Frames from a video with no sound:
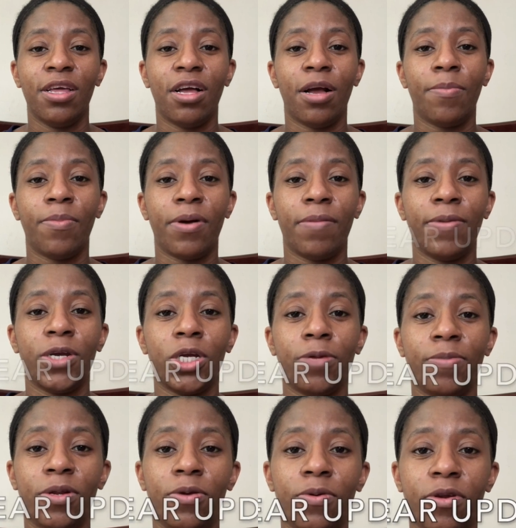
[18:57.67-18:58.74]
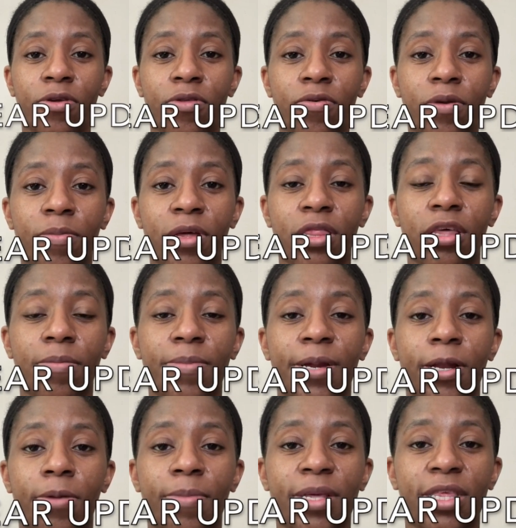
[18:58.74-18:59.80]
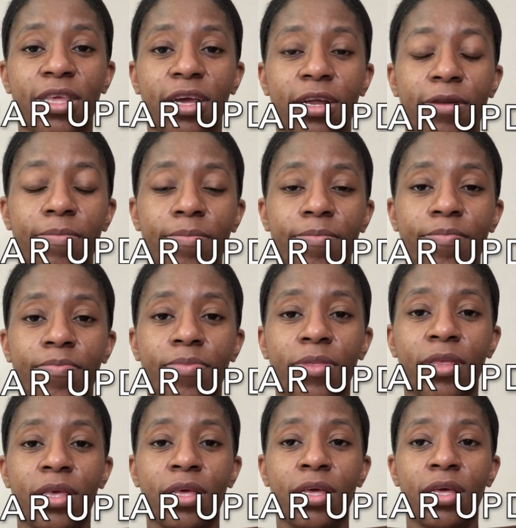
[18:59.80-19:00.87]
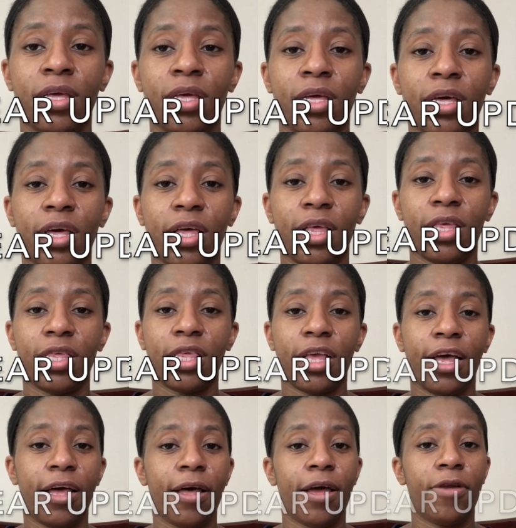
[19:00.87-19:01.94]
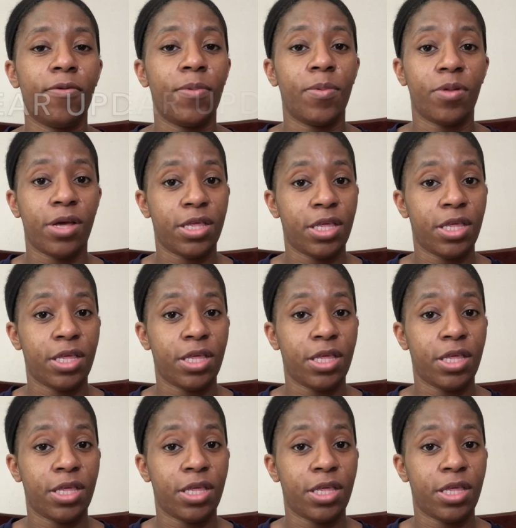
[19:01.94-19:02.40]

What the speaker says: I probably should be doing a 3 month update on my son, because I don't remember the last